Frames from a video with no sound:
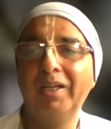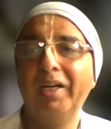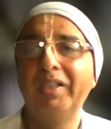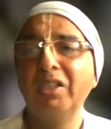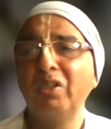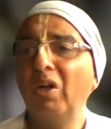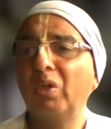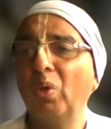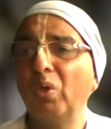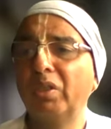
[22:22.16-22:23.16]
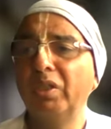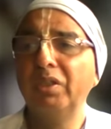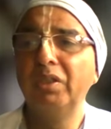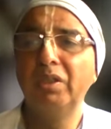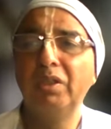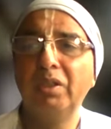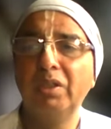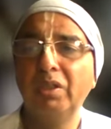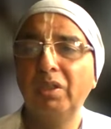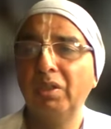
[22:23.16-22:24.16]
It is not good
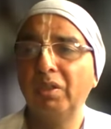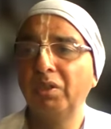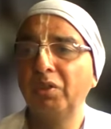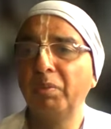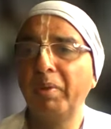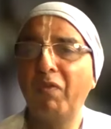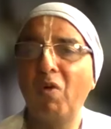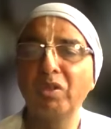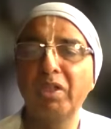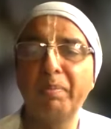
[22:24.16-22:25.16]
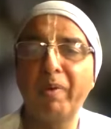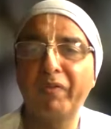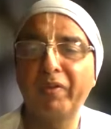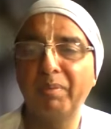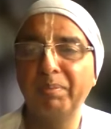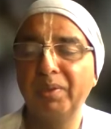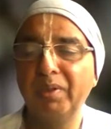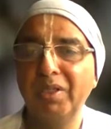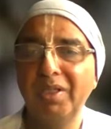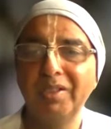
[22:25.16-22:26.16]
to be falsely puffed up,
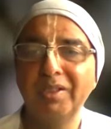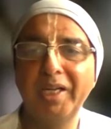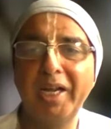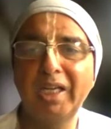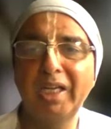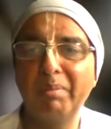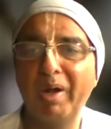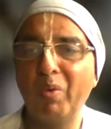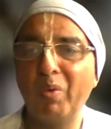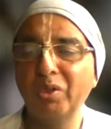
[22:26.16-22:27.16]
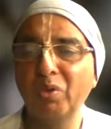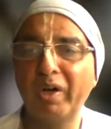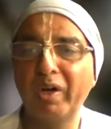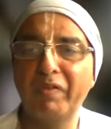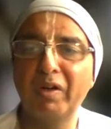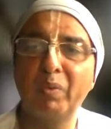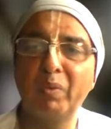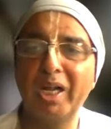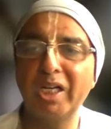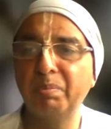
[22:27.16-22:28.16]
saying that by one's own effort
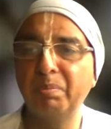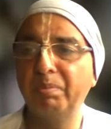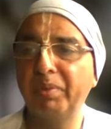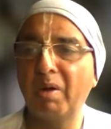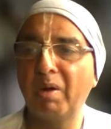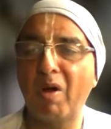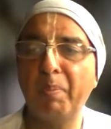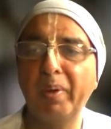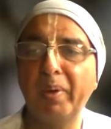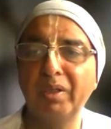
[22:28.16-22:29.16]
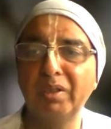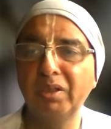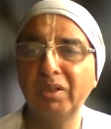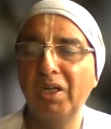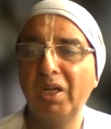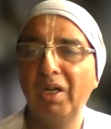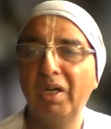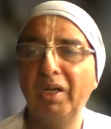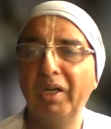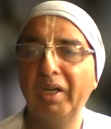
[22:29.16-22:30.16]
one has become opulent,
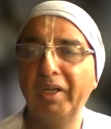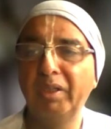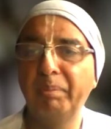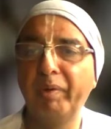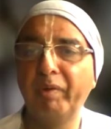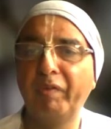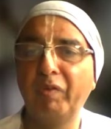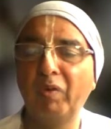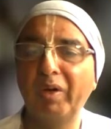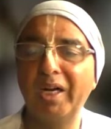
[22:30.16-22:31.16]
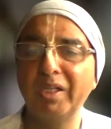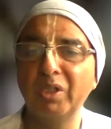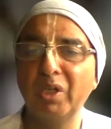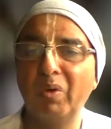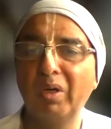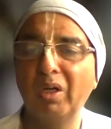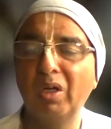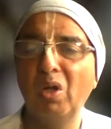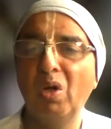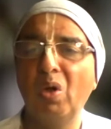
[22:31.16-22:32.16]
learned, beautiful, and so on.
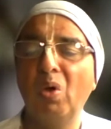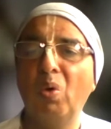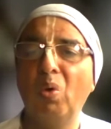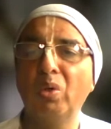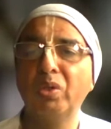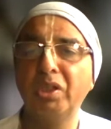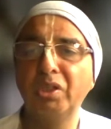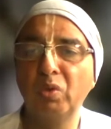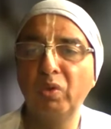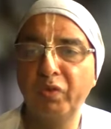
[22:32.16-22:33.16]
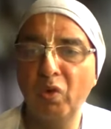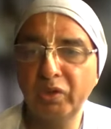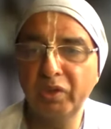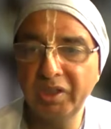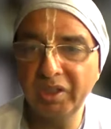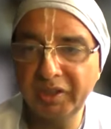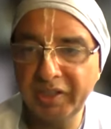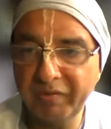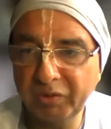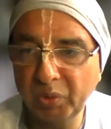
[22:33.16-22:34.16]
All such good fortune is
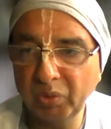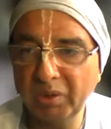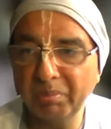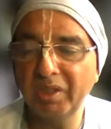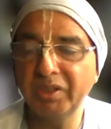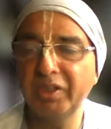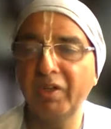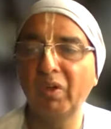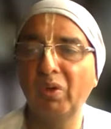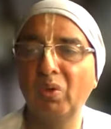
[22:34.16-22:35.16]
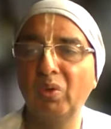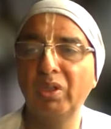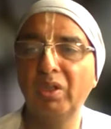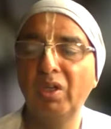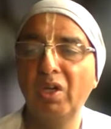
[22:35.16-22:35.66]
achieved through the mercy of the Lord.